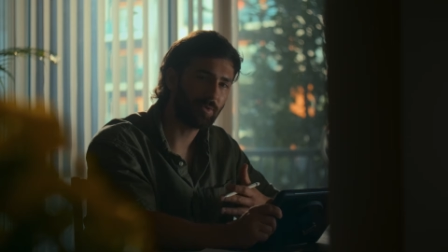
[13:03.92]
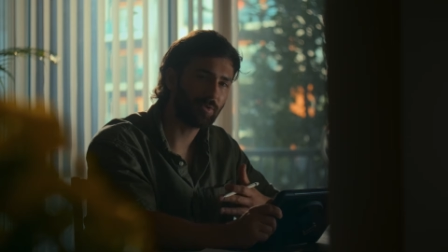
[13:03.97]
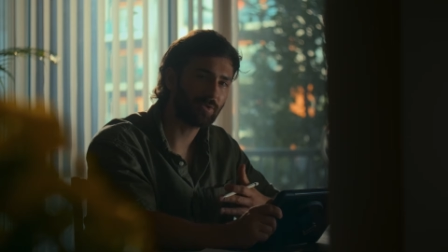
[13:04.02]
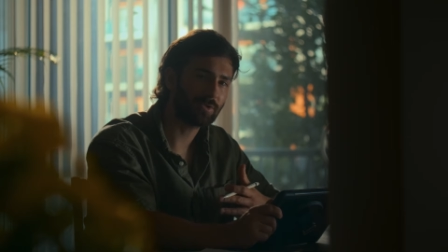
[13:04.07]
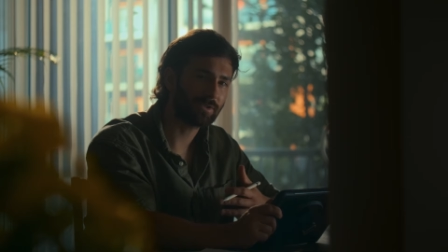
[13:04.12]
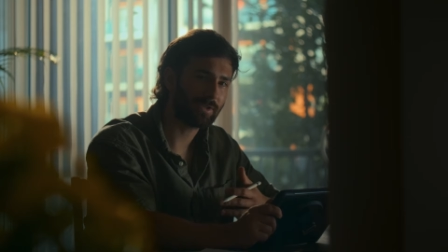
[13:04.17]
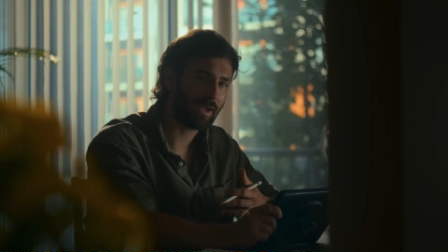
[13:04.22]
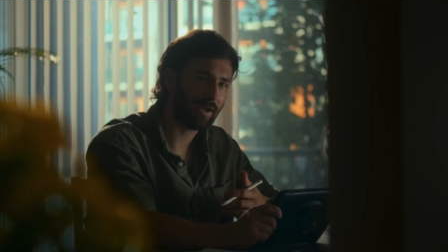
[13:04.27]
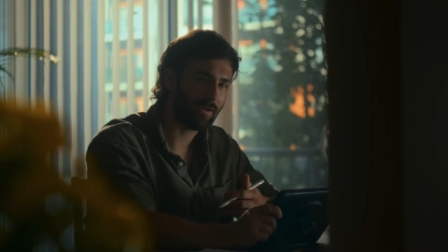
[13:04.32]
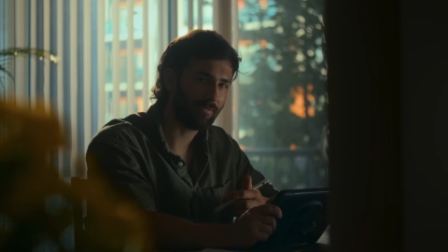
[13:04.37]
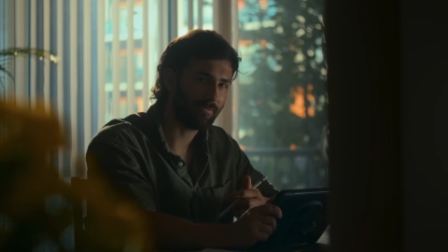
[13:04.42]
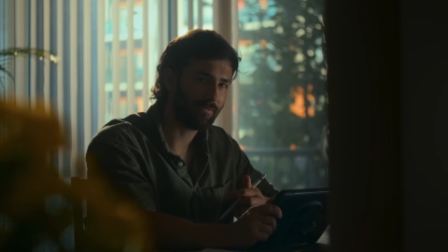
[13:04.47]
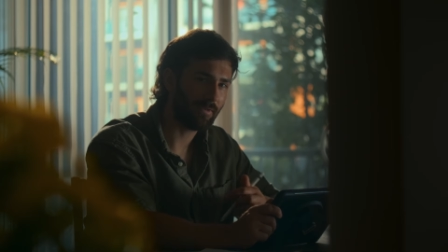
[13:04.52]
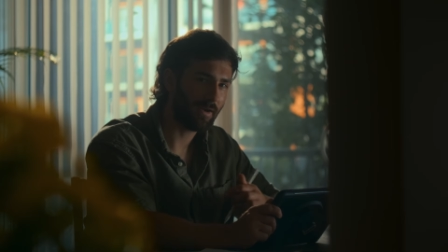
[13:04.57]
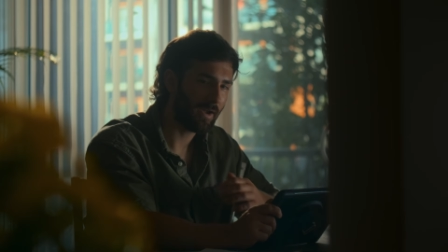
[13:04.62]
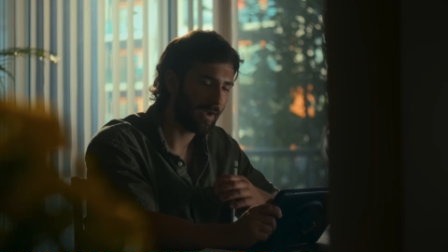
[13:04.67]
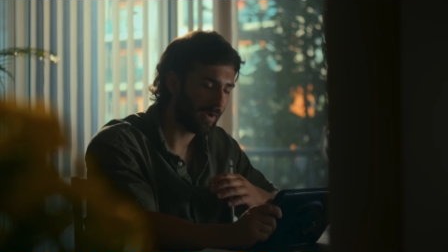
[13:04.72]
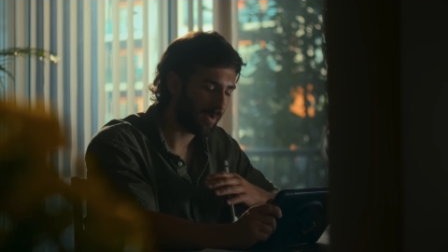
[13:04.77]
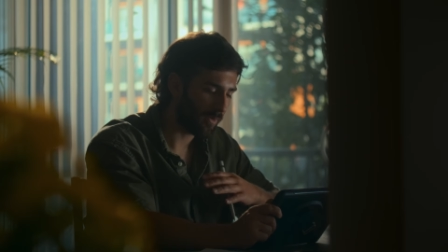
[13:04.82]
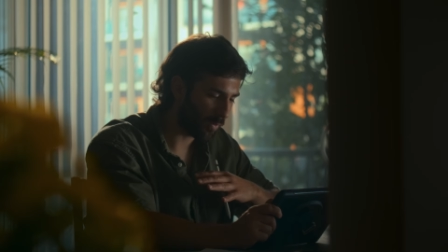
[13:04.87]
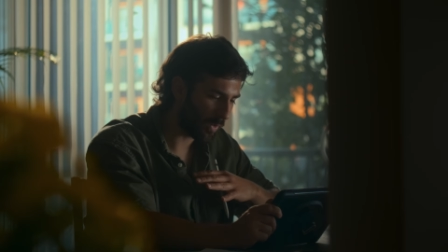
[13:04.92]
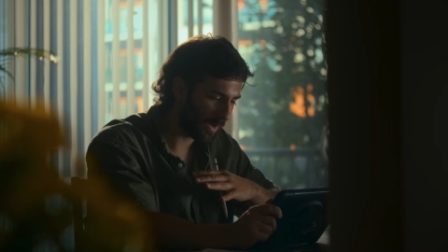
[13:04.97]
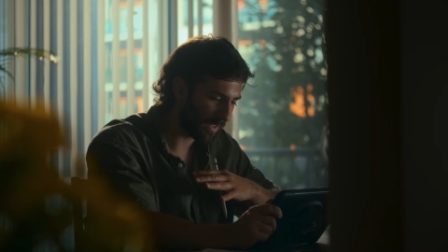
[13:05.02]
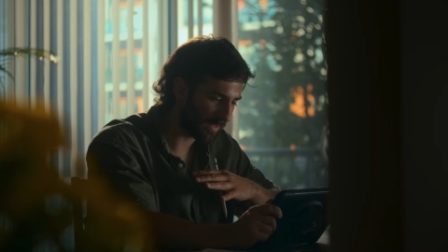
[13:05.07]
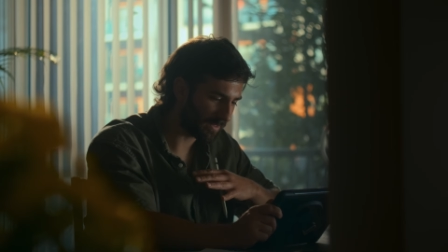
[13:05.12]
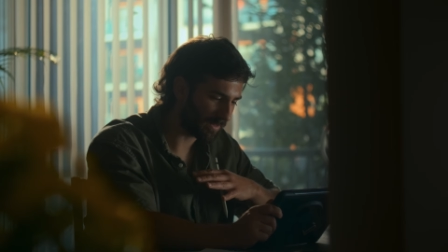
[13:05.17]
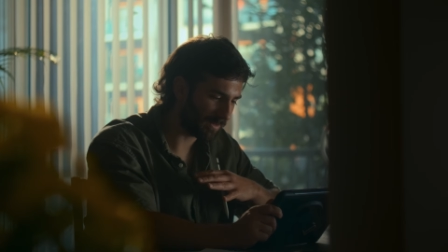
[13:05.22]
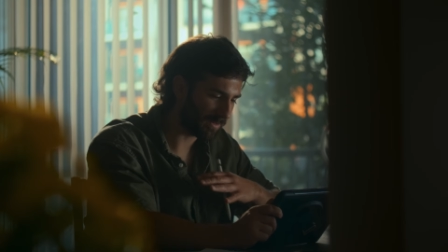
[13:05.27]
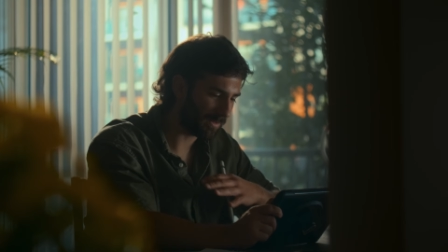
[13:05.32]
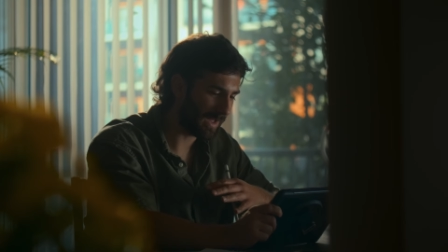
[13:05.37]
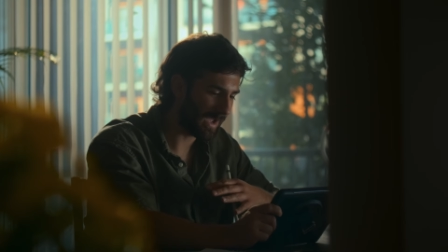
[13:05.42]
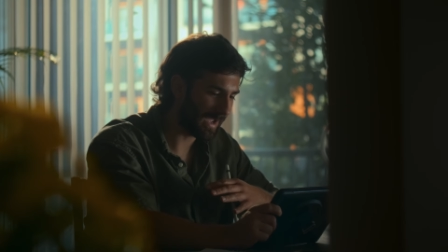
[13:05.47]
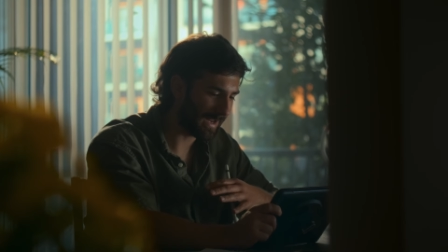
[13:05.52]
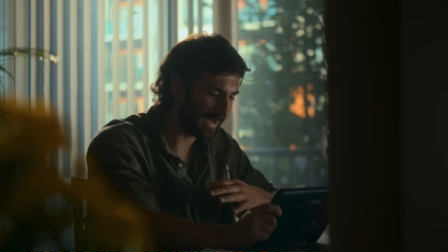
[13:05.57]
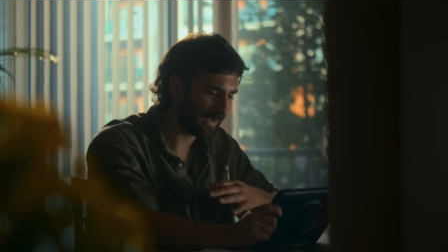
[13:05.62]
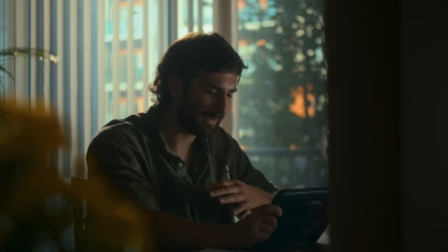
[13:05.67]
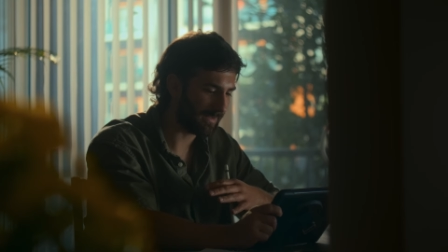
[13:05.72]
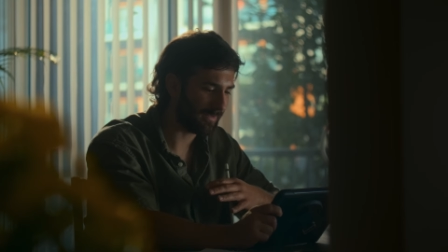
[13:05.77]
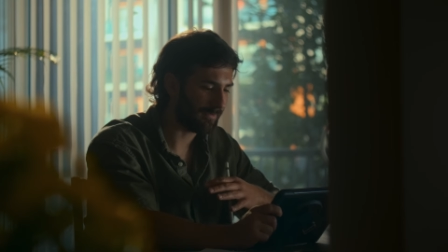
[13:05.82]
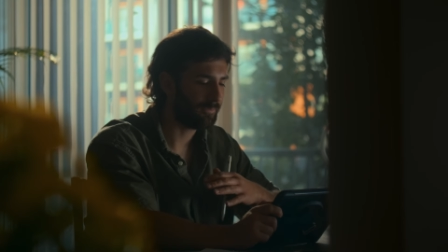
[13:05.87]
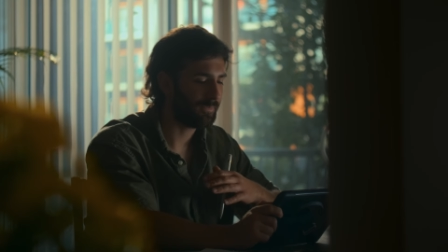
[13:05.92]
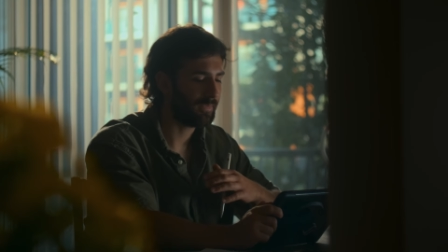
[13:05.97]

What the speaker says: yourself with lighting